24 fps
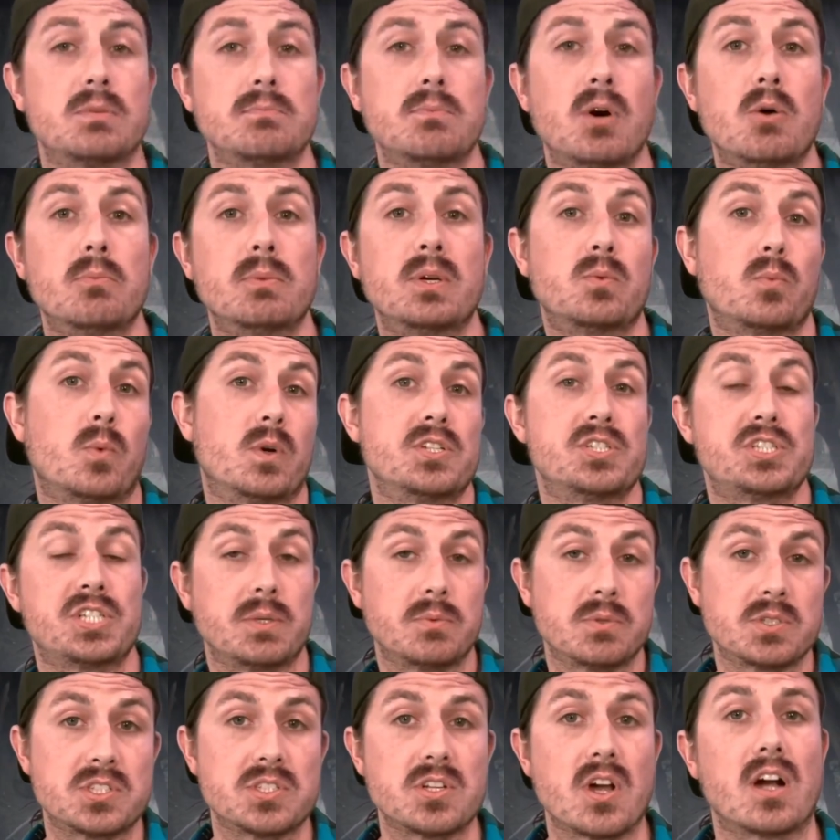the moment when she
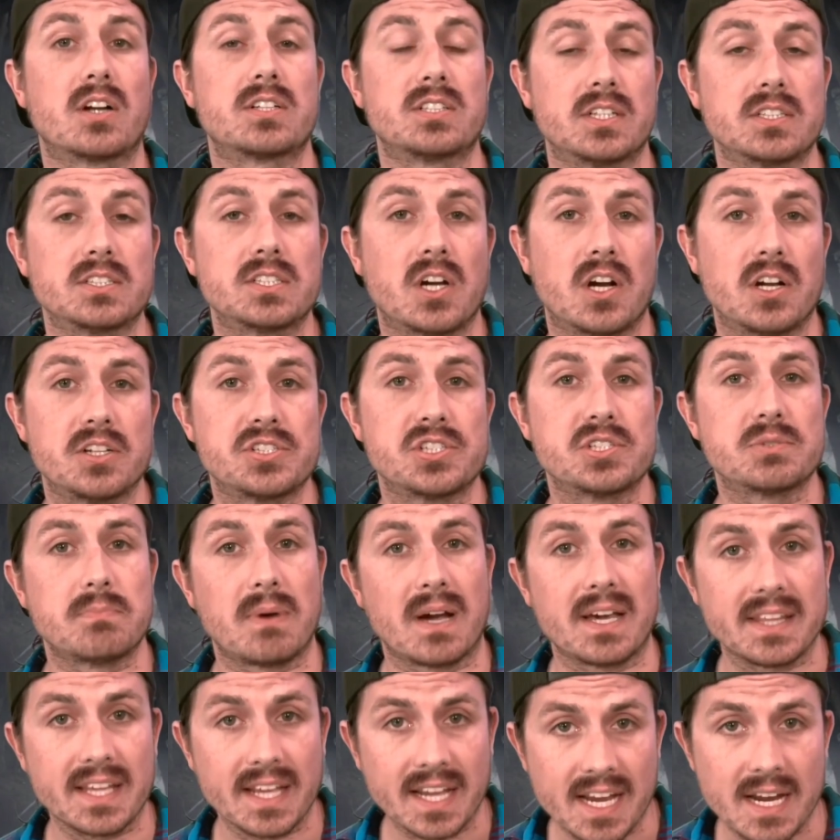was knocked unconscious
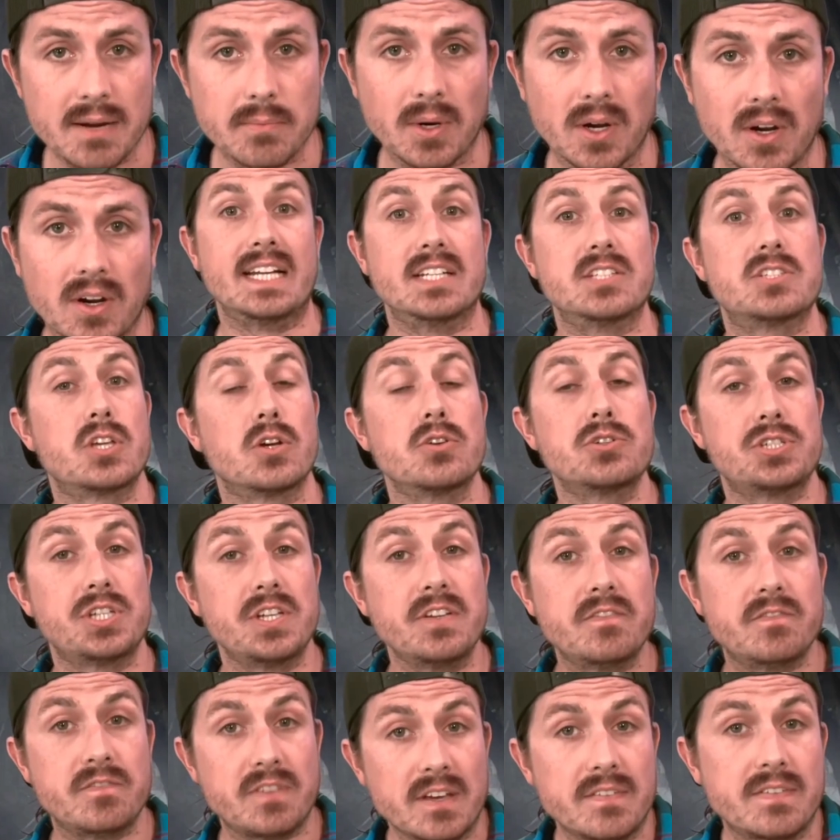by the hammer. And so she
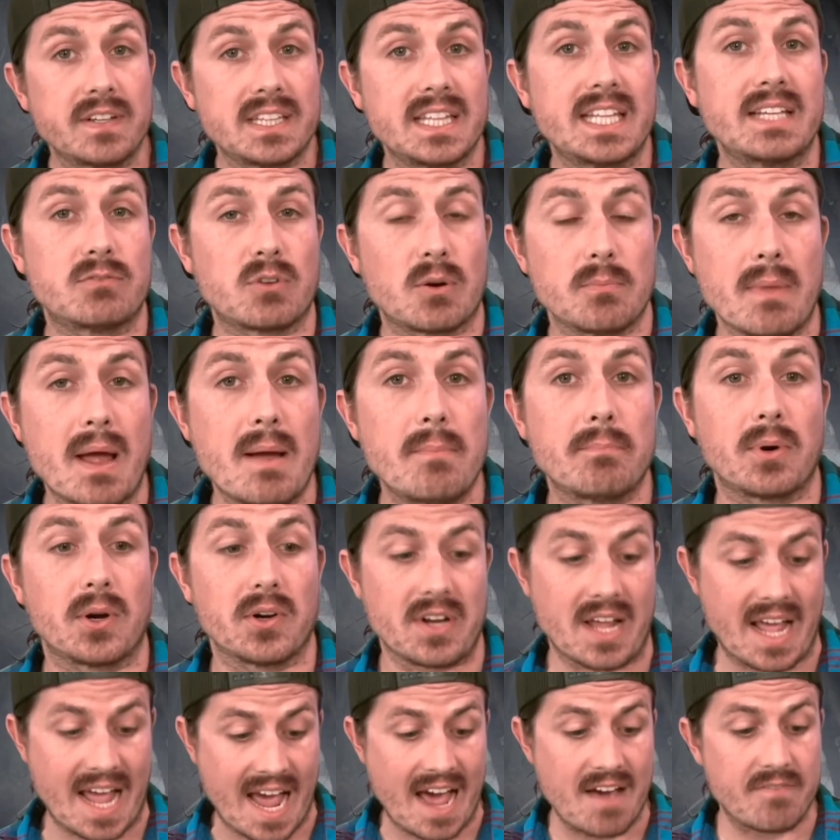vividly
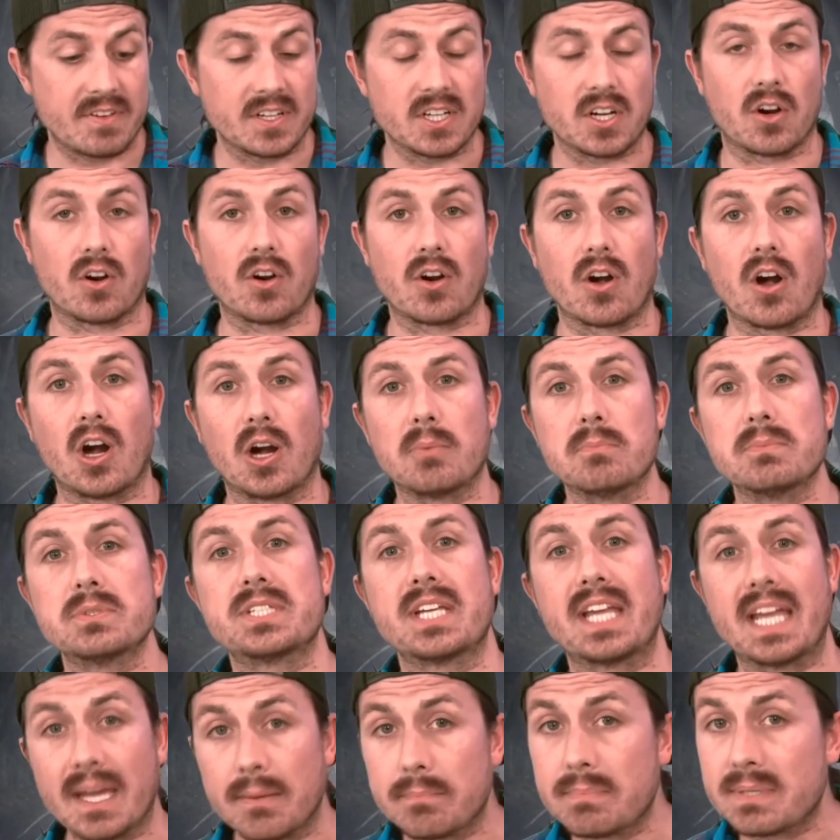remembered having her arms
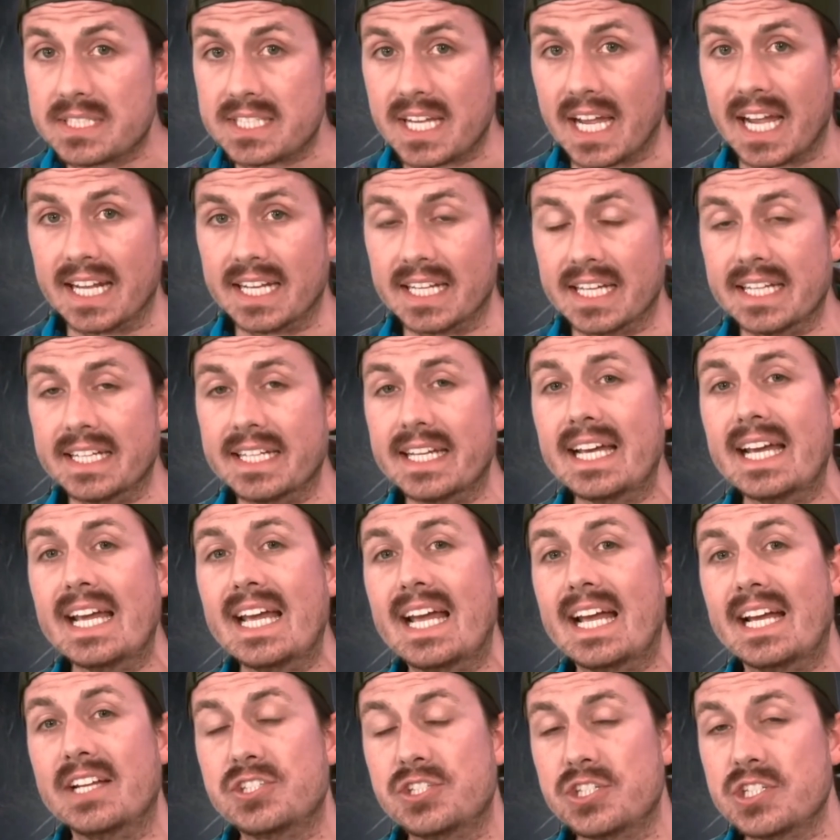amputated,
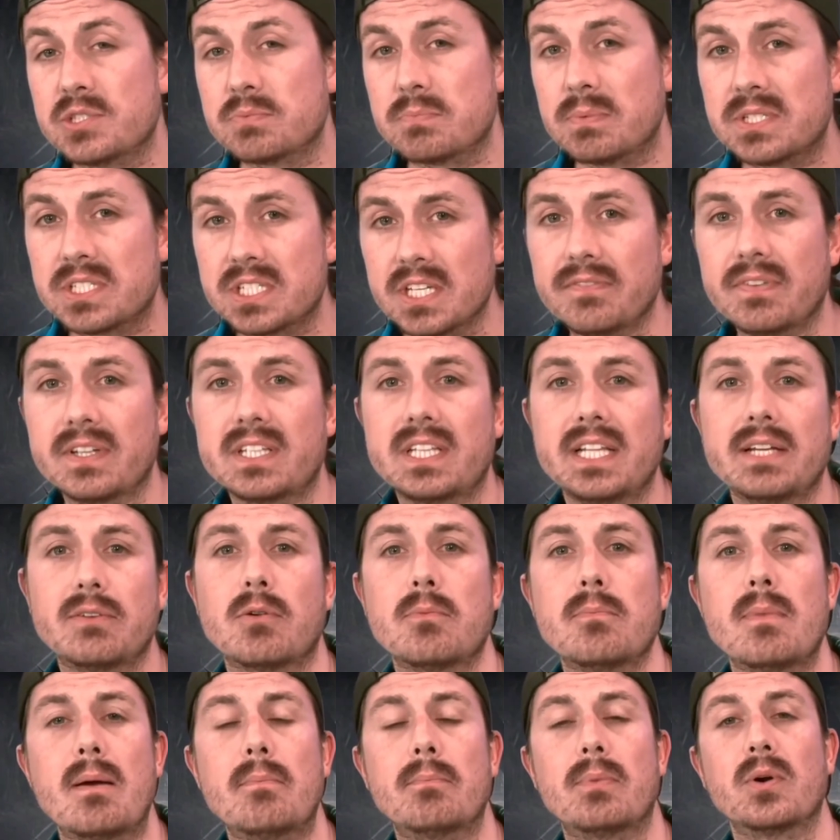and she specifically
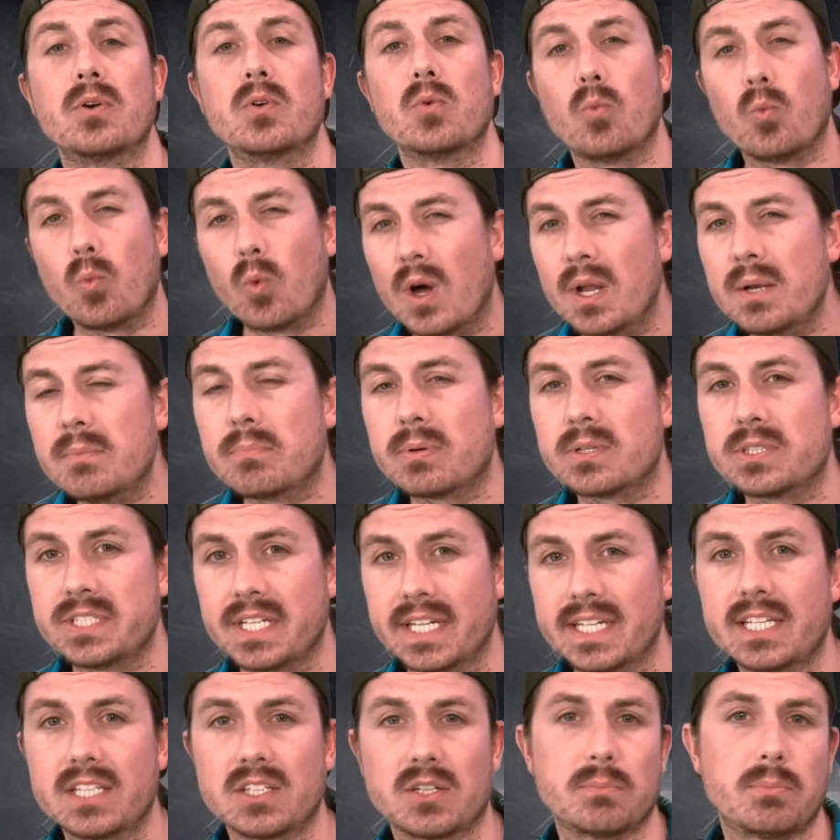remembered one
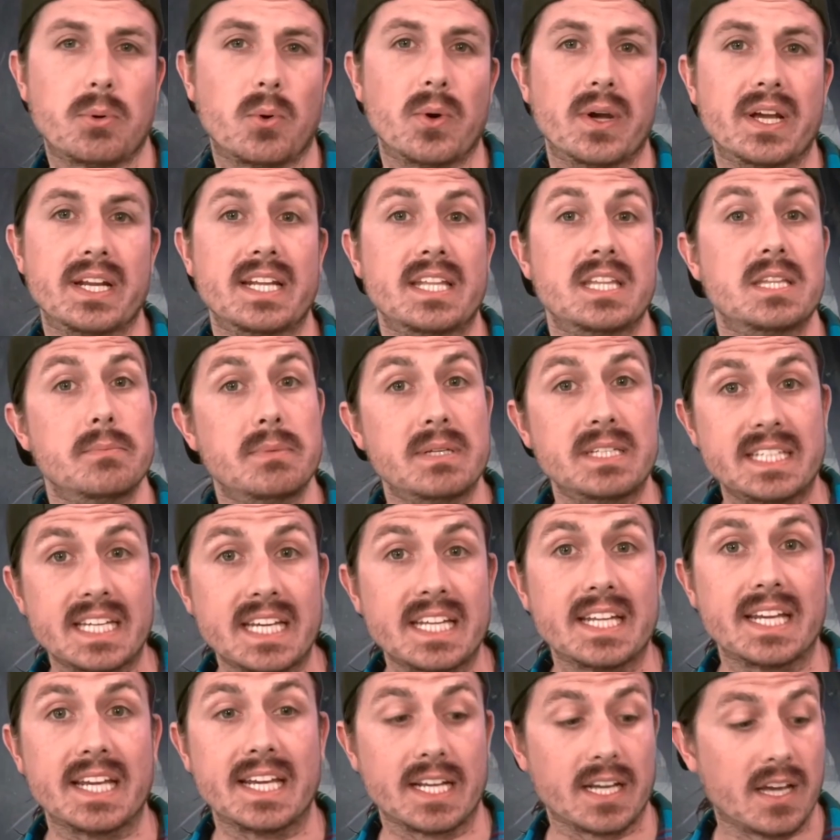particular point in the
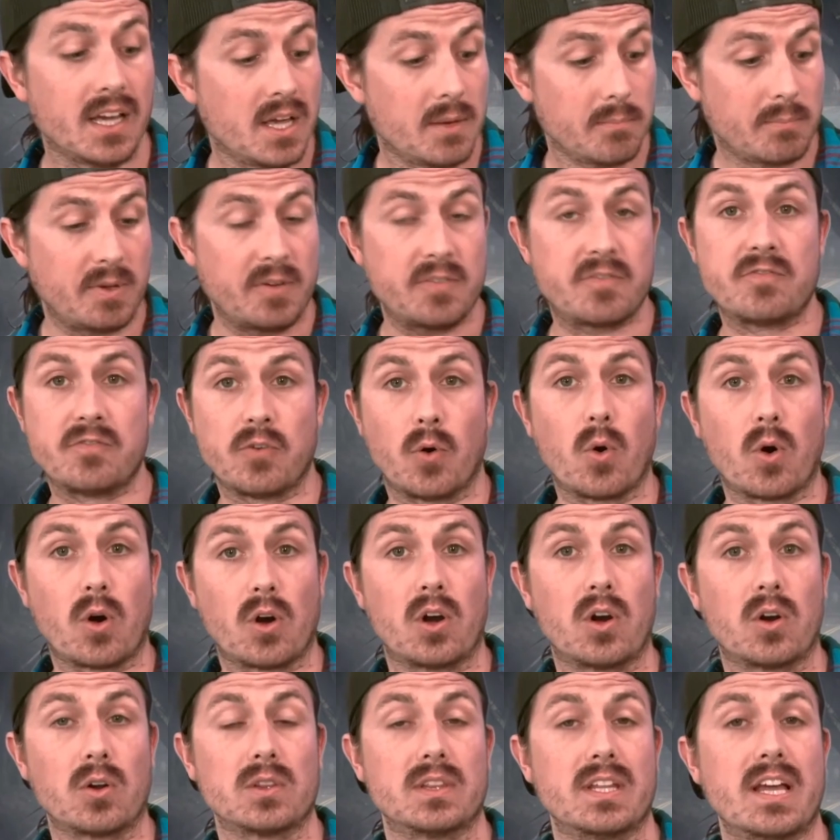beginning, before
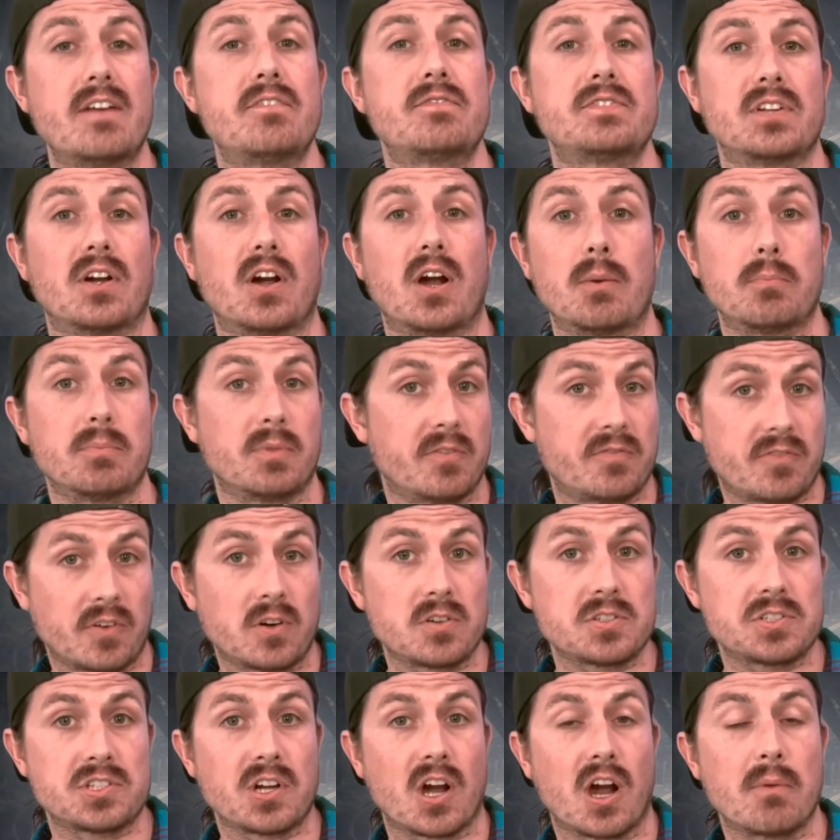her left arm, the
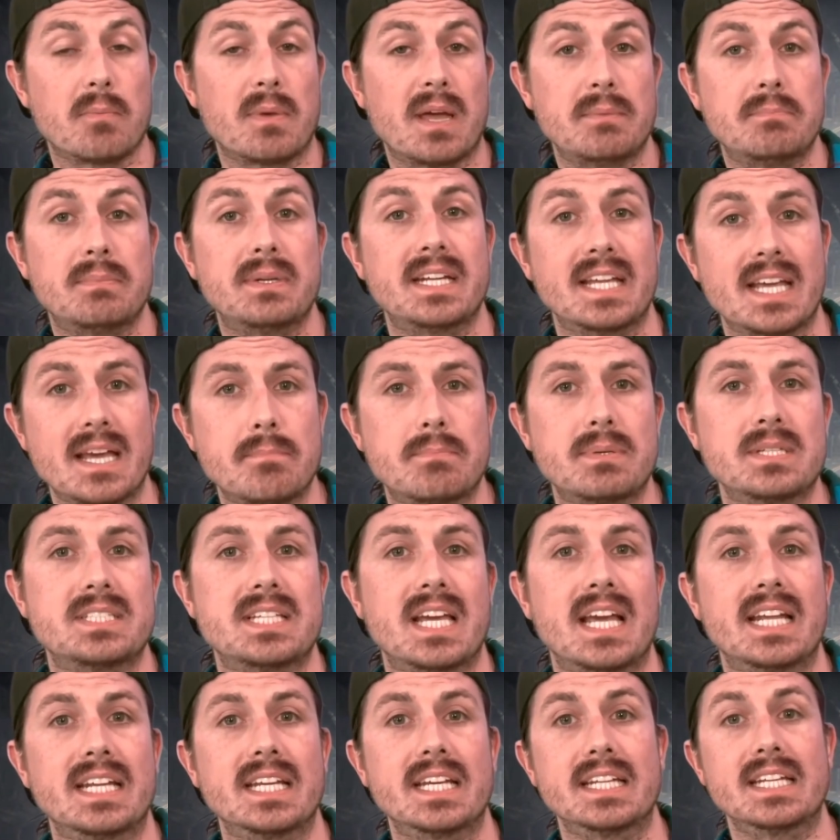first arm, had been
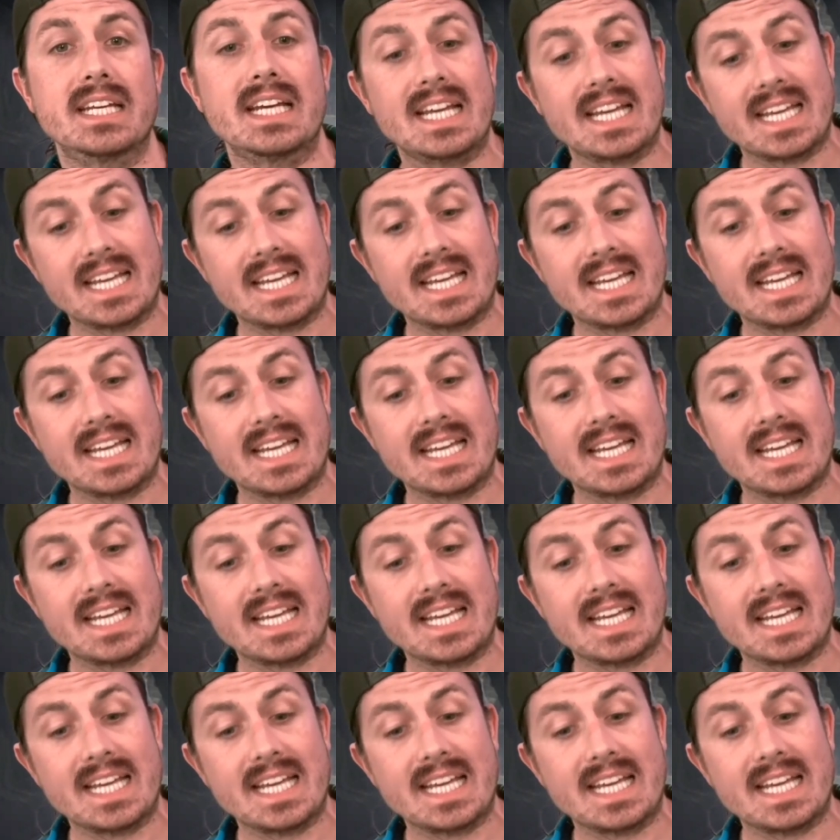amputated.